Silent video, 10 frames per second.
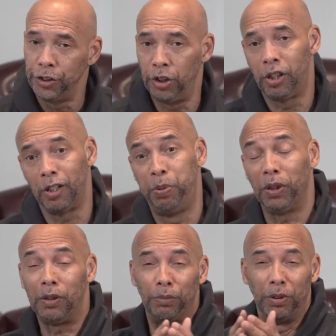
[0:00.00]
She could have
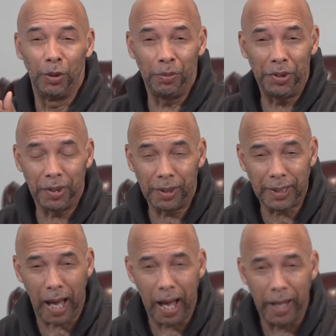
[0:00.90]
put the broom to the
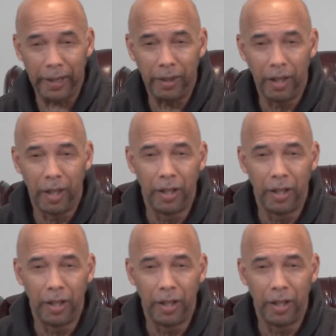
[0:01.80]
side.